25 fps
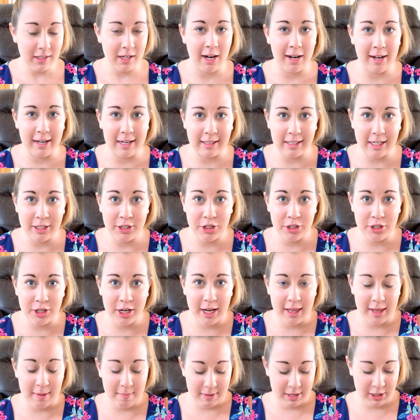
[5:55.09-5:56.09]
All right, let's
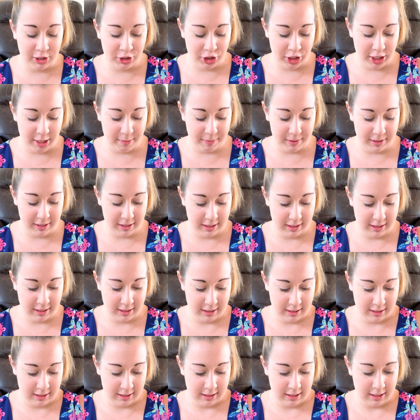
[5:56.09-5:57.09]
try the mint chip.
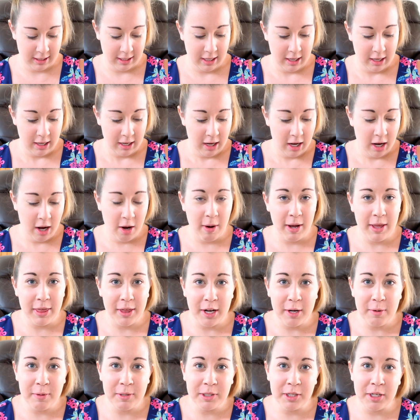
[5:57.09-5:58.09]
Oh, I
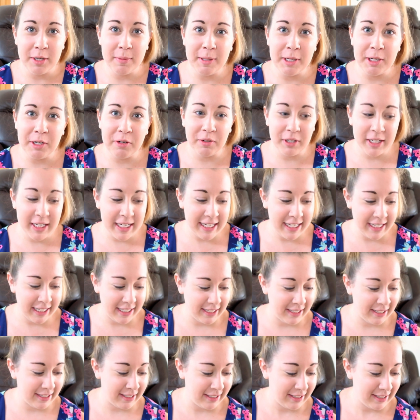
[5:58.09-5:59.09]
thought it was gonna be
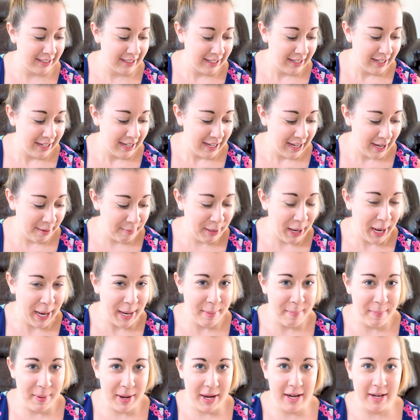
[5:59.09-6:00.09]
green. I'm kind
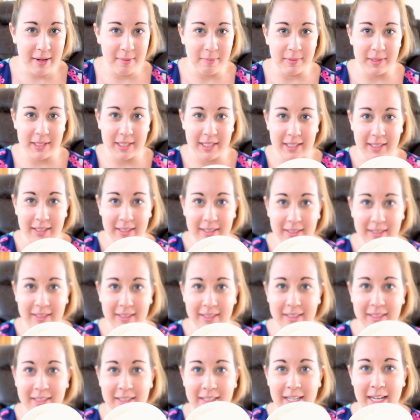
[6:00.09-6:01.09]
of bummed.
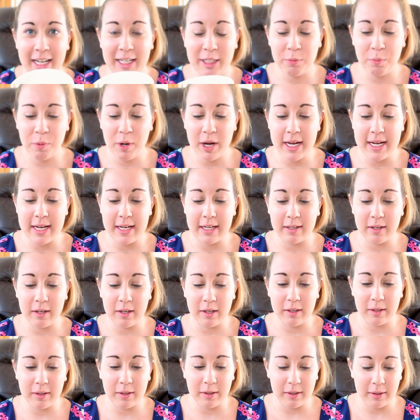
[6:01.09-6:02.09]
It's white.
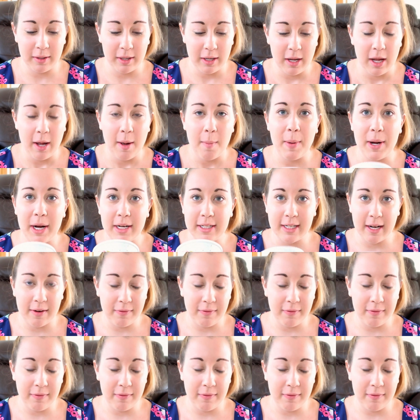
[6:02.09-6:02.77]
But it